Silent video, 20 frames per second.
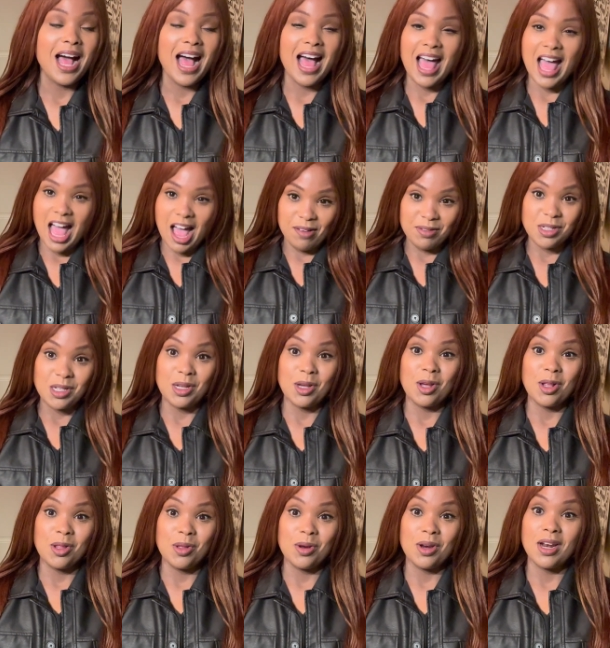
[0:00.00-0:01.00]
I have to
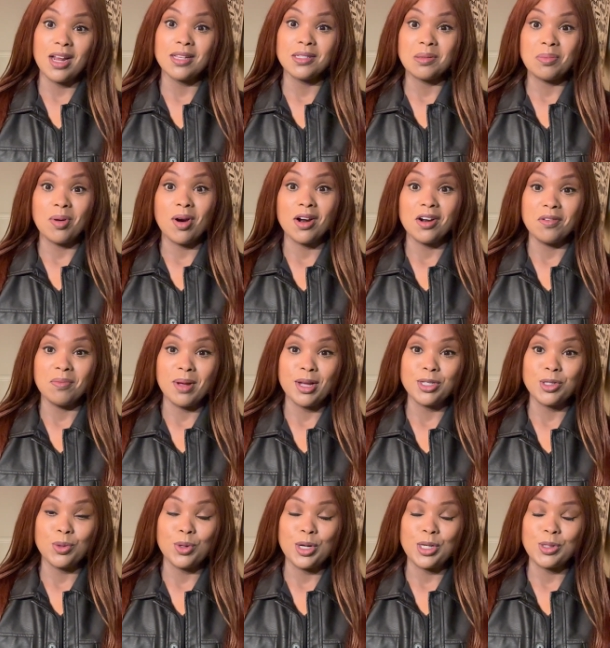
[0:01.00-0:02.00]
include it as a part of my
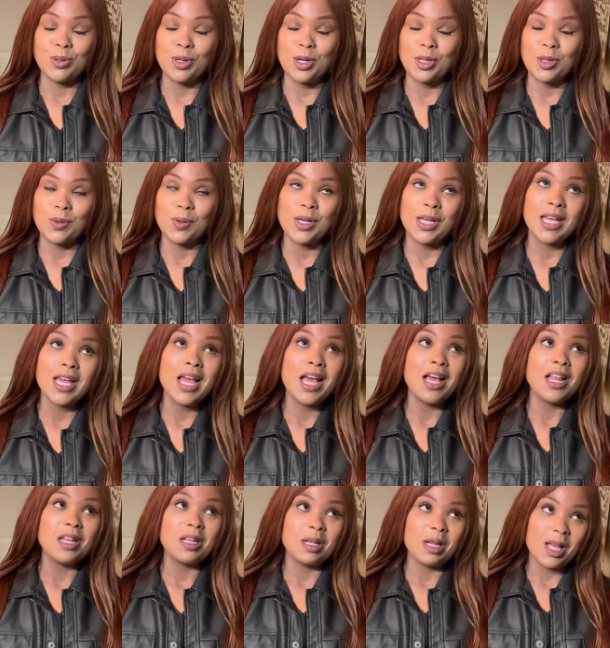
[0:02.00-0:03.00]
2023
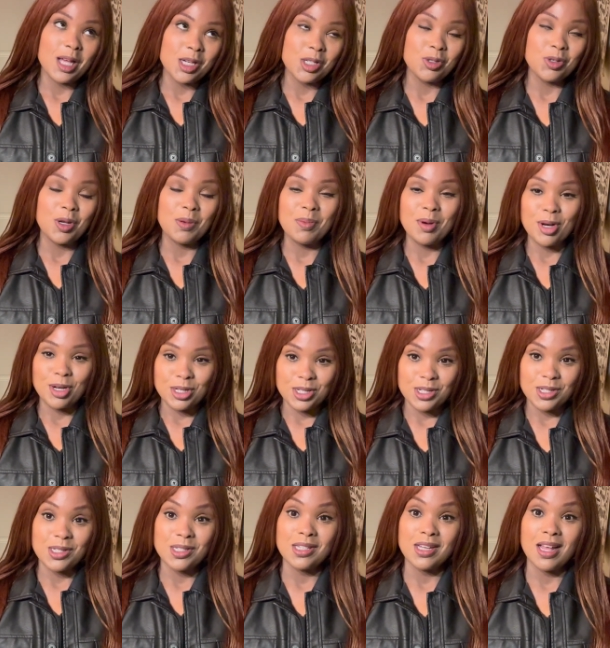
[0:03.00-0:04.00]
luxury
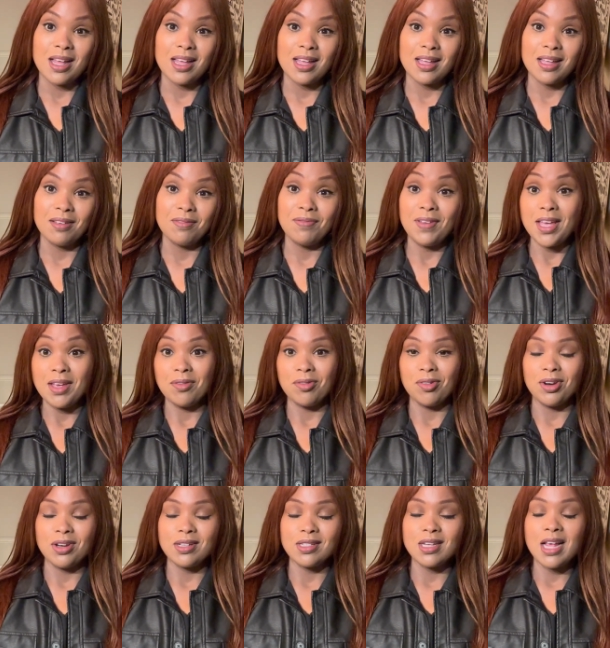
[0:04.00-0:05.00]
purchase uh,
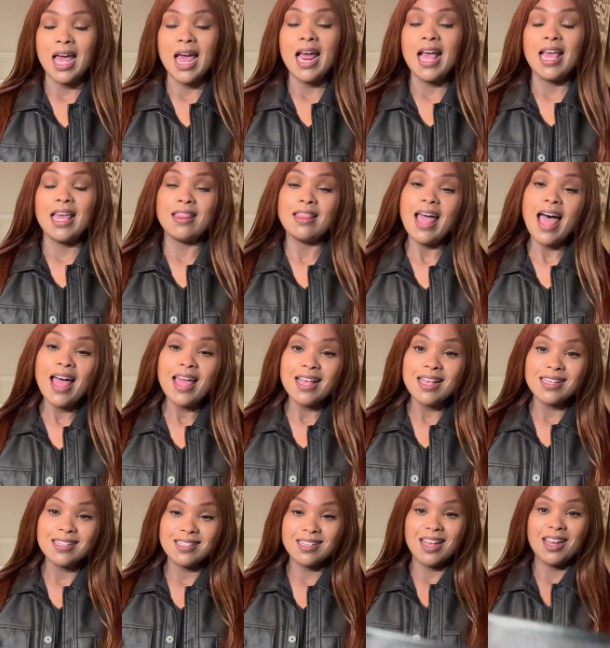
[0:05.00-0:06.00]
favorites. And that
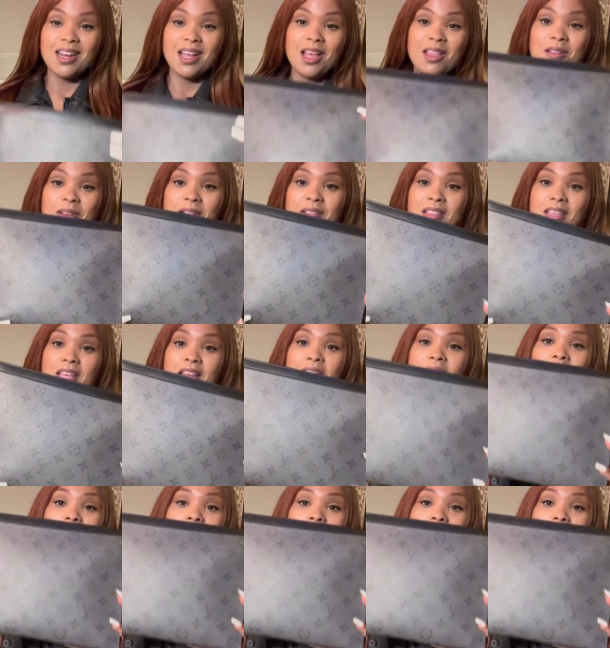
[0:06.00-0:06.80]
is none other than